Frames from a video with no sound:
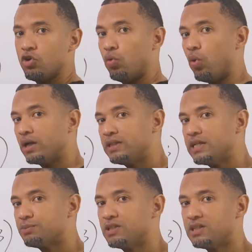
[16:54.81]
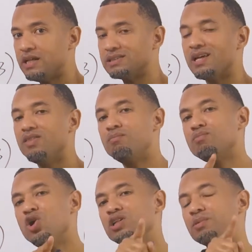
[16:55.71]
What takes precedence? The
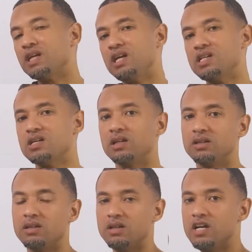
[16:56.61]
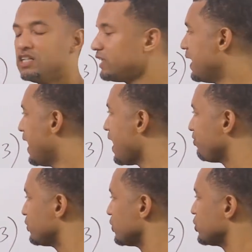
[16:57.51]
multiplication. So you
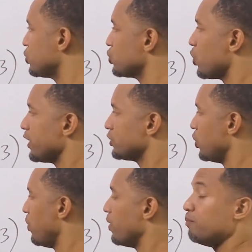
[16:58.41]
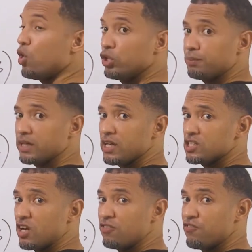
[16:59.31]
have to sort out the
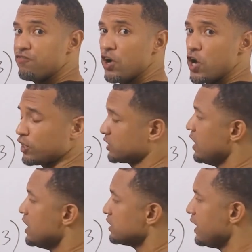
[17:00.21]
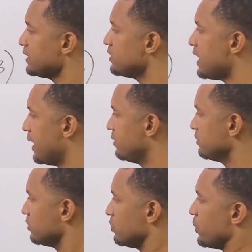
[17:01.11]
multiplication first. So let's do that.
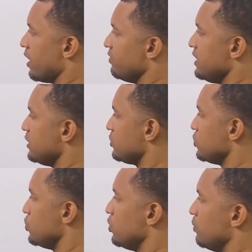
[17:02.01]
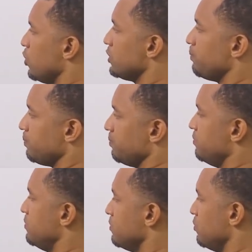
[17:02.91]
We have these two
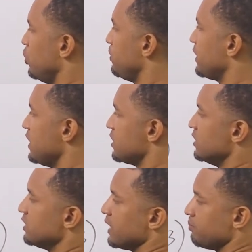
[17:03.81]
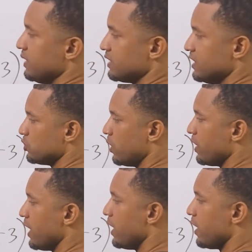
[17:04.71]
multiplications to take place. one
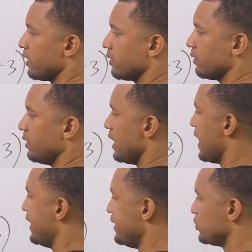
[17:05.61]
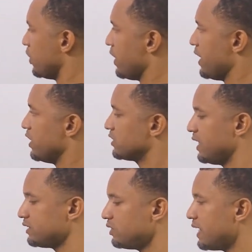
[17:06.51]
right here and this one right here. So
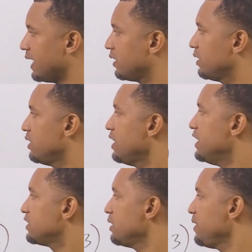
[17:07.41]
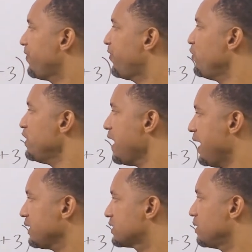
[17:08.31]
let's do that. It's going to be
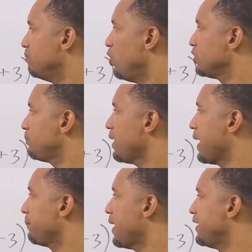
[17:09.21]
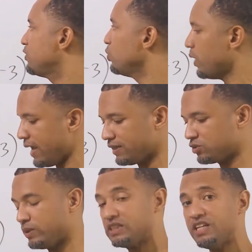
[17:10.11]
3x multiplying by
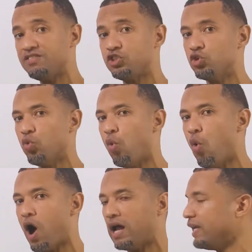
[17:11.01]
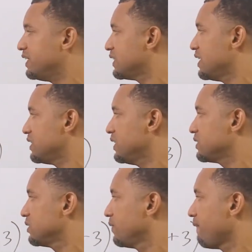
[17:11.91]
2x, which gives you what, ladies and
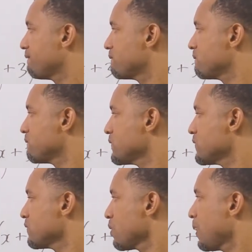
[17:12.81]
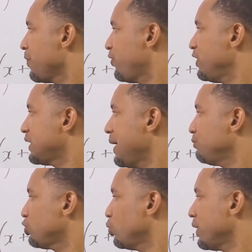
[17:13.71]
gents? 3
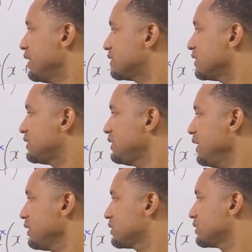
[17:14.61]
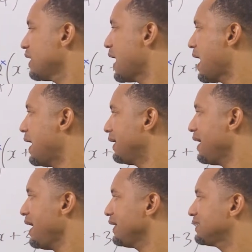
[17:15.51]
times 2 is 6, and
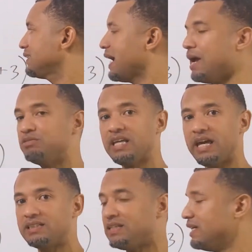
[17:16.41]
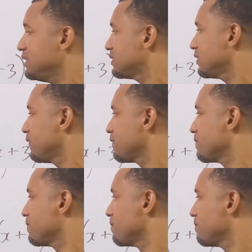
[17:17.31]
x times x is
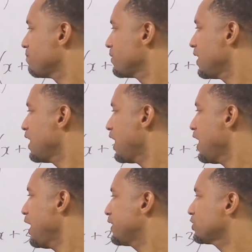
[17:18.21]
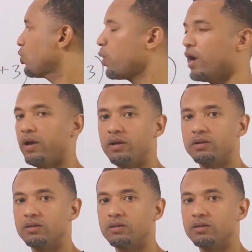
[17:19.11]
x squared.